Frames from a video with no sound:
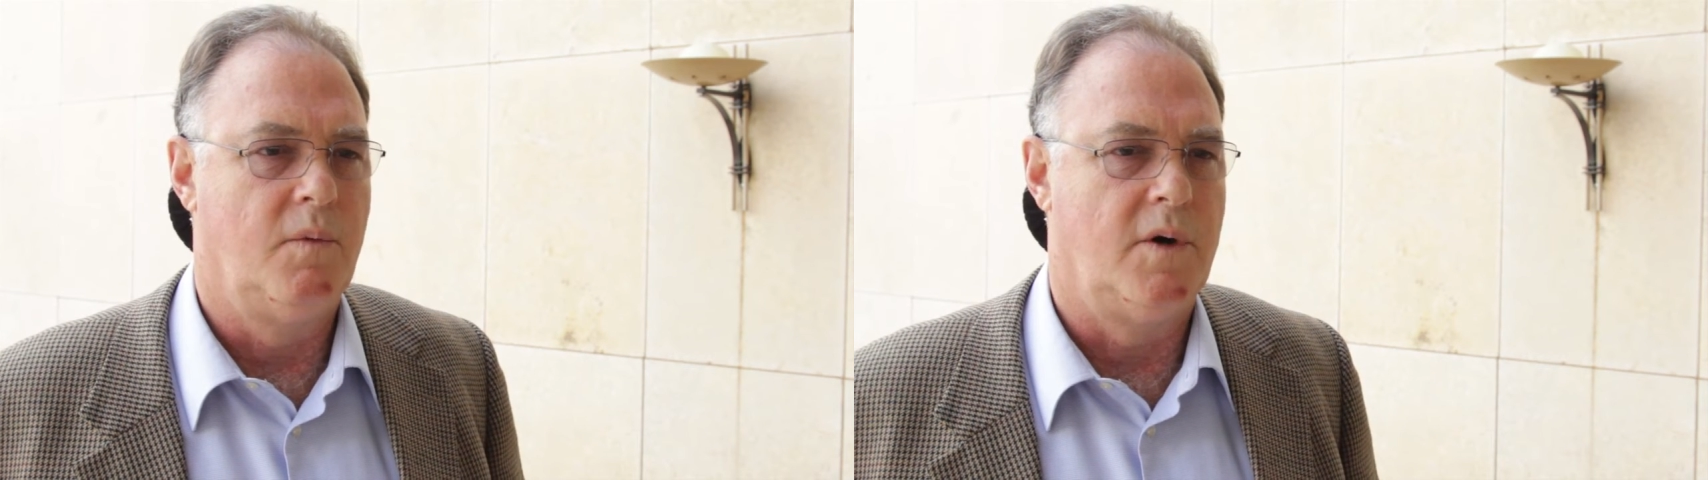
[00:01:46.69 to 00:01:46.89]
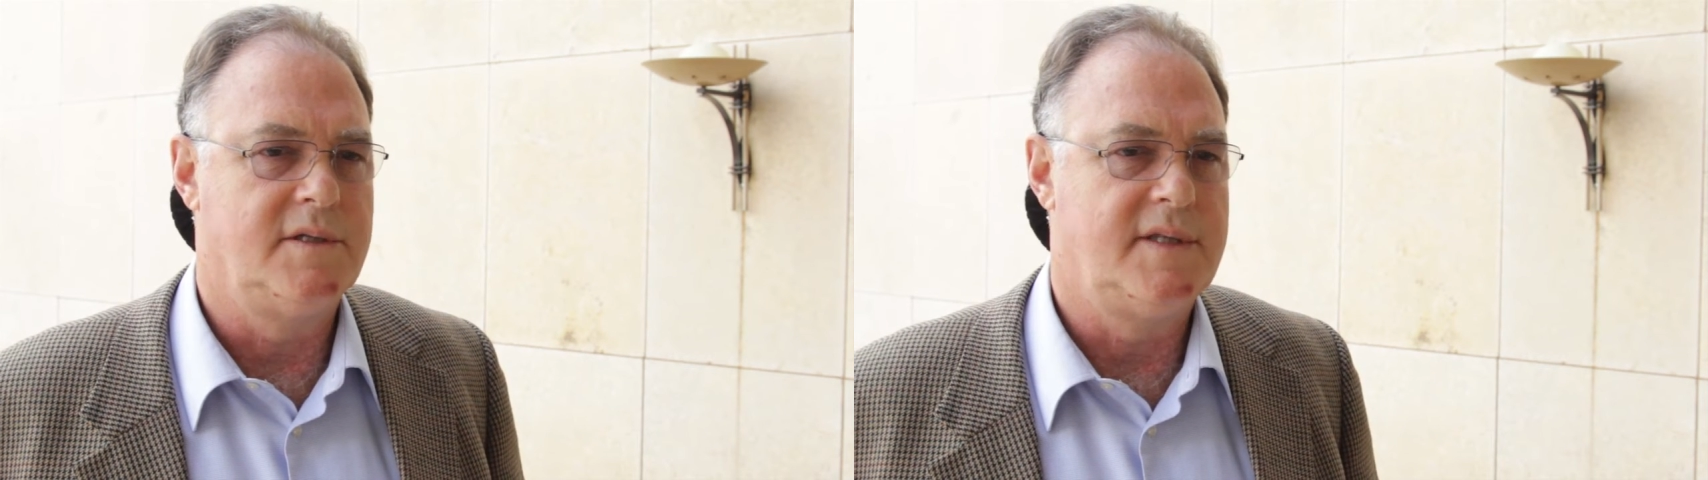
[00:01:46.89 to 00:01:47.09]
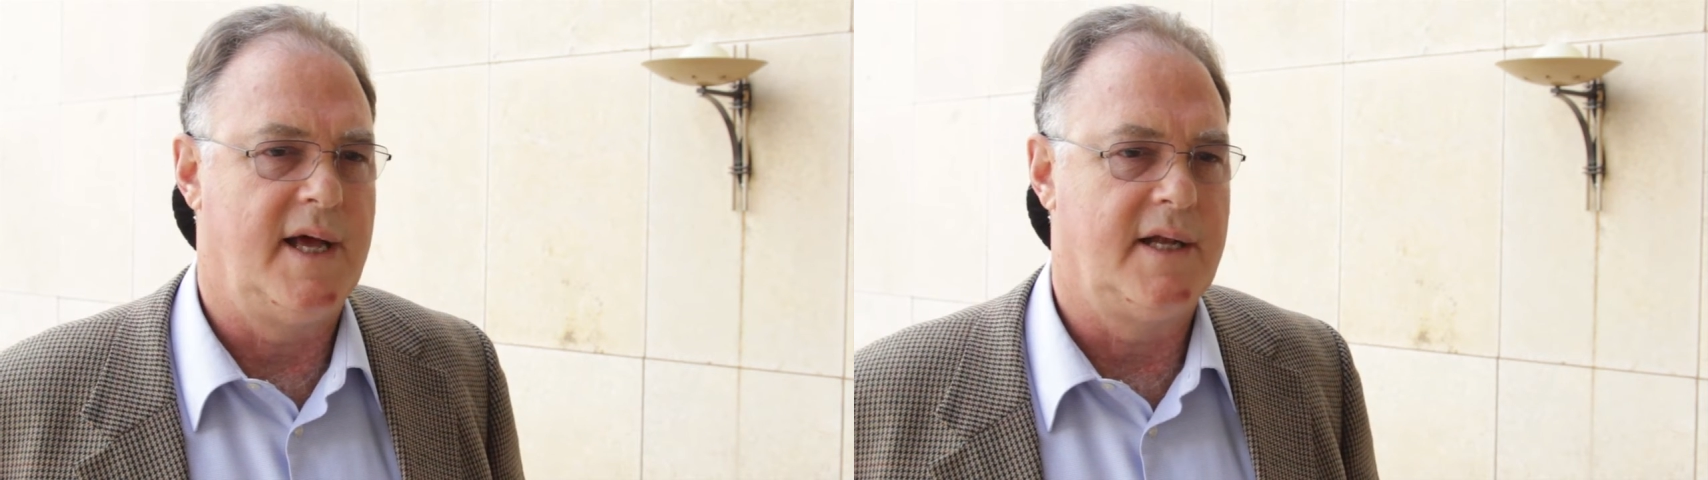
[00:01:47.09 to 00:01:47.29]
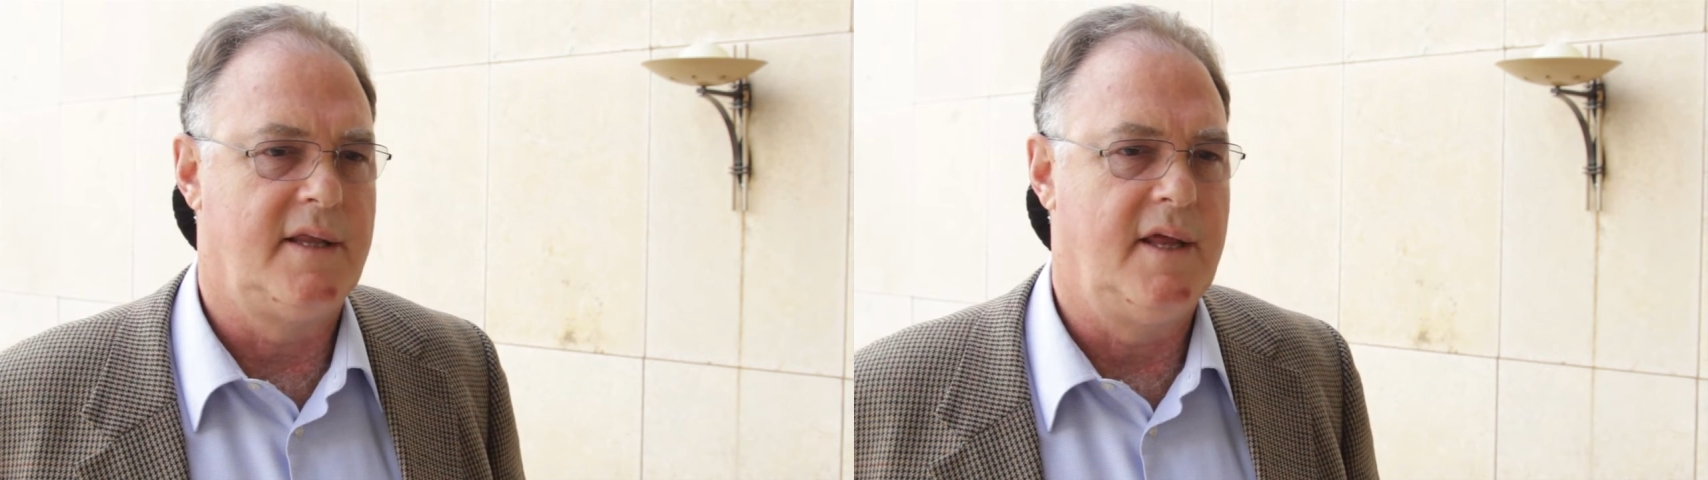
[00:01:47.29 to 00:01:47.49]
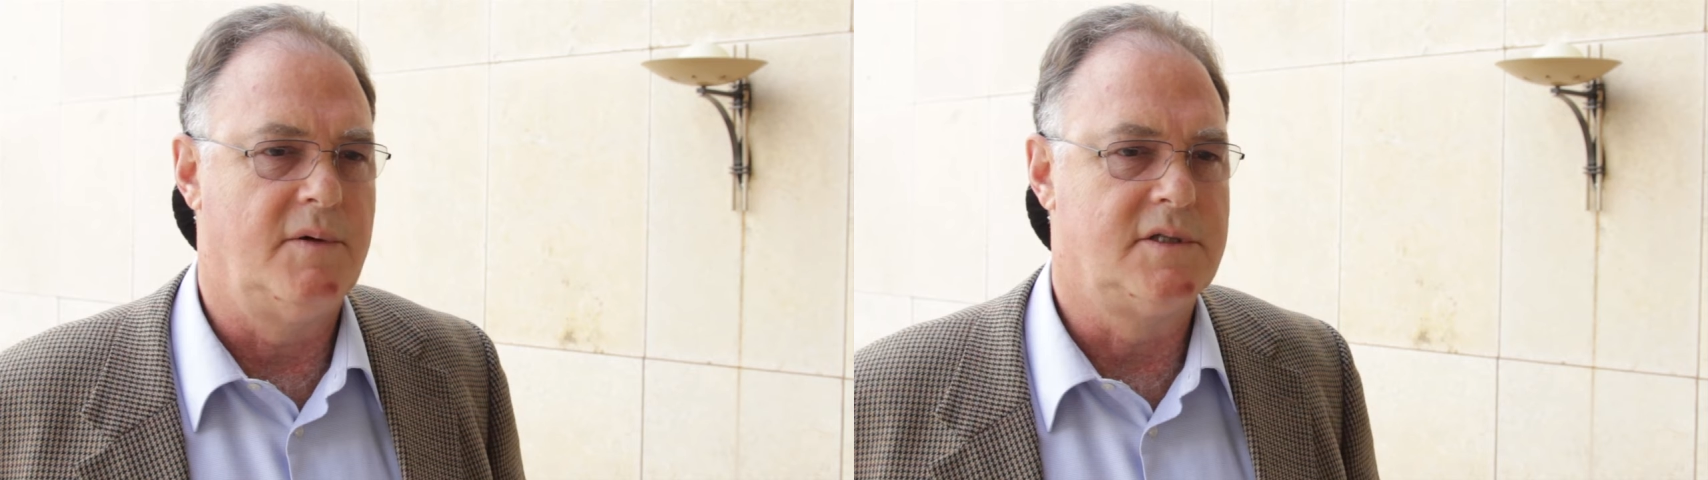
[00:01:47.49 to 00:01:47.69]
was
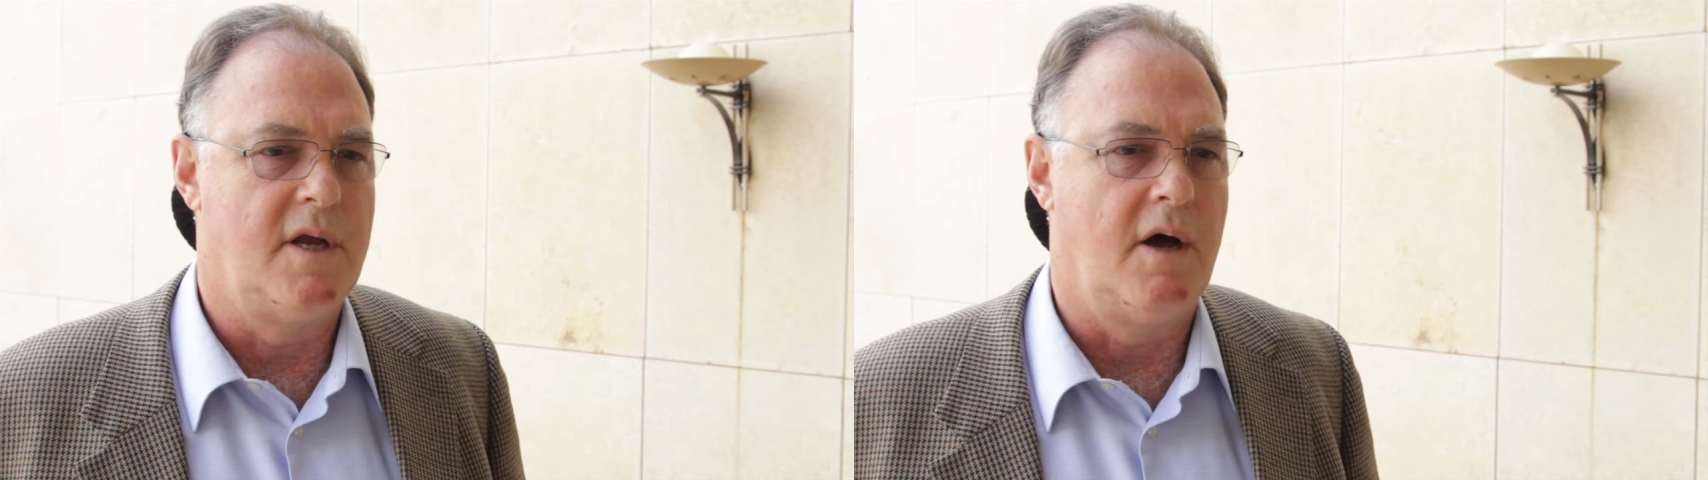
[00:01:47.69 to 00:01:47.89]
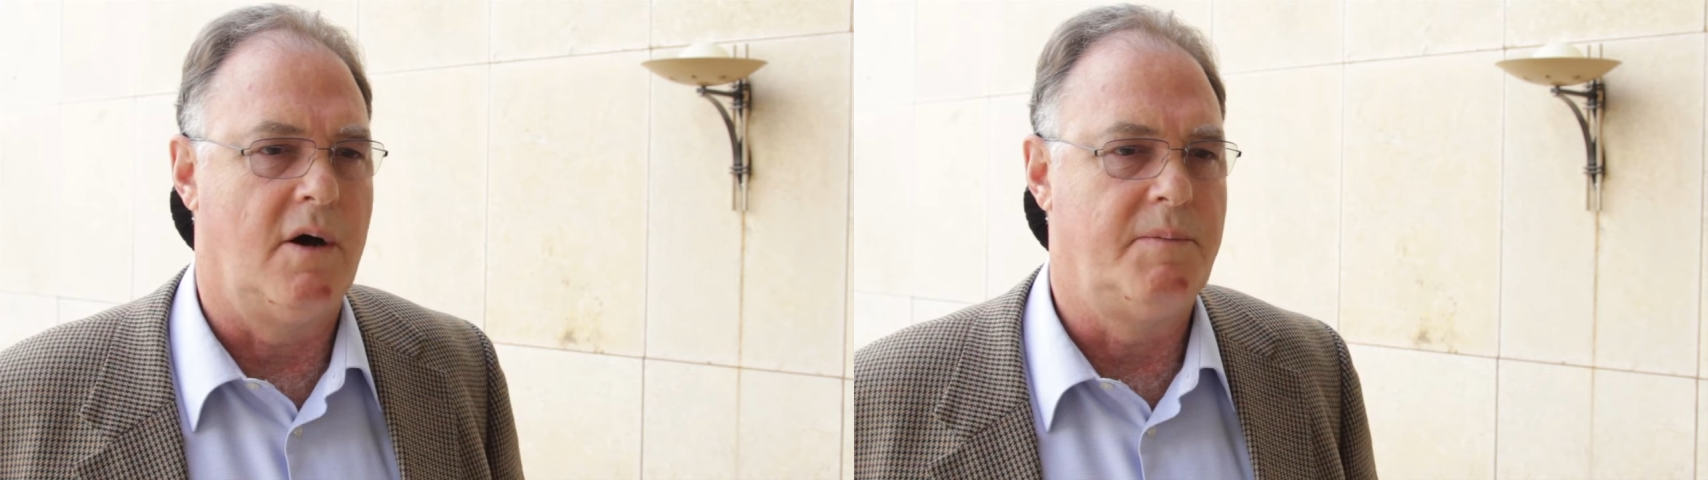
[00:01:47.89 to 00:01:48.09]
that there was no